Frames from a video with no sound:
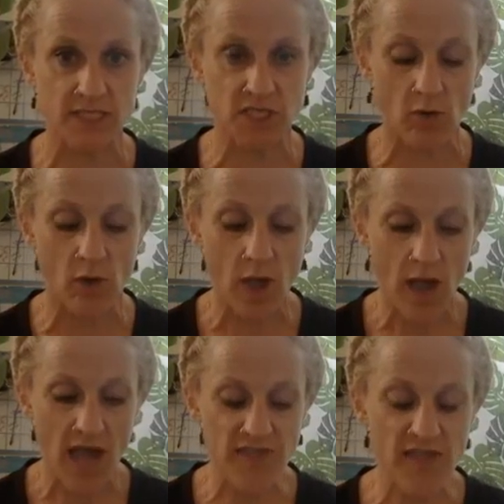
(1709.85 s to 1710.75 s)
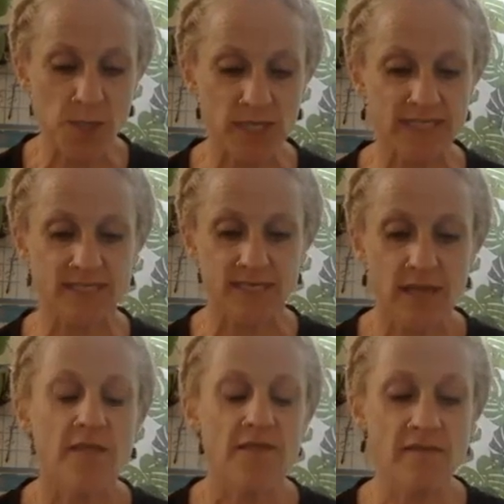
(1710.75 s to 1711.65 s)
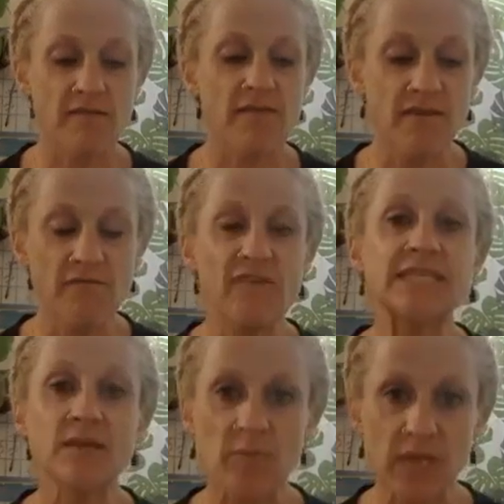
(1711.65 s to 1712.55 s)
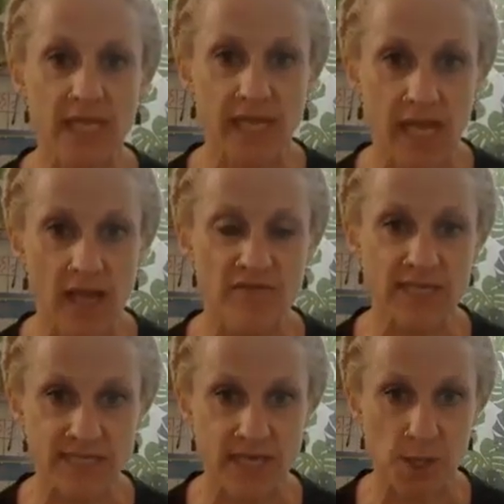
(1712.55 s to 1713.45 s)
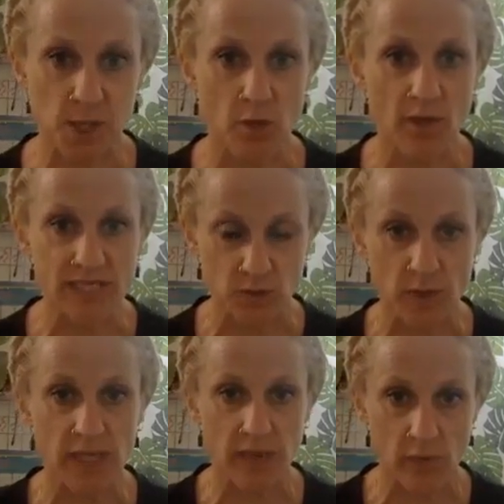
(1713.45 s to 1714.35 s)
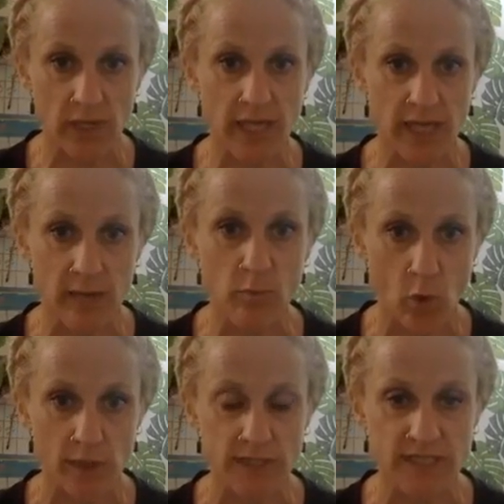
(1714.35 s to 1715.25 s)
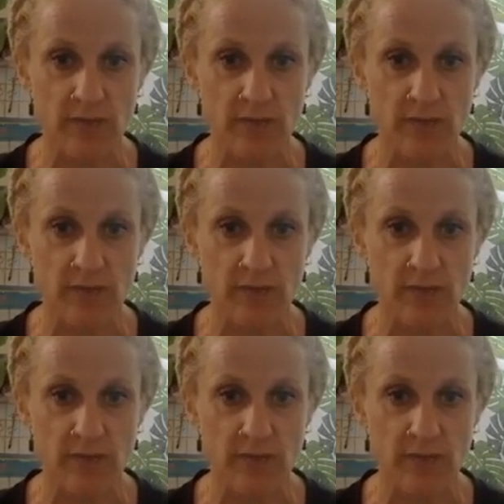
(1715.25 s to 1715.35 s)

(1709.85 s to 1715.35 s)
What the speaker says: So I think just the visibility of this issue is really, really important.